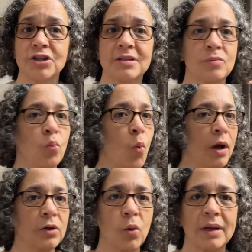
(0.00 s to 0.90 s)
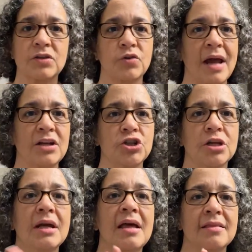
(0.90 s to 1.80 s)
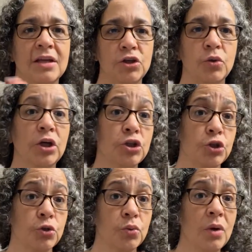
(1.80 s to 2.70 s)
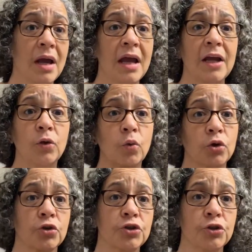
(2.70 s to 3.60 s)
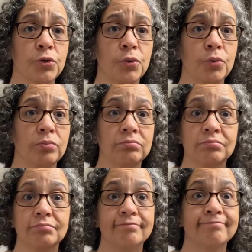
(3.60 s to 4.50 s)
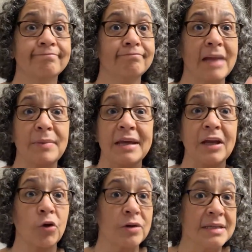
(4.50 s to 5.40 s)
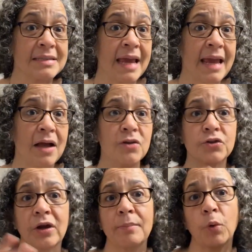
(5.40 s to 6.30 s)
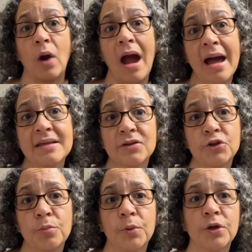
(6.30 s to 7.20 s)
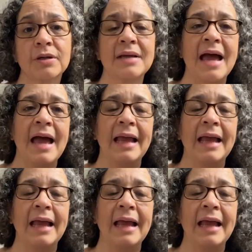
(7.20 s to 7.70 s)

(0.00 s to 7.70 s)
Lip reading: Just one quick strategy that you can do in order to maybe increase sales or get more eyes on your book.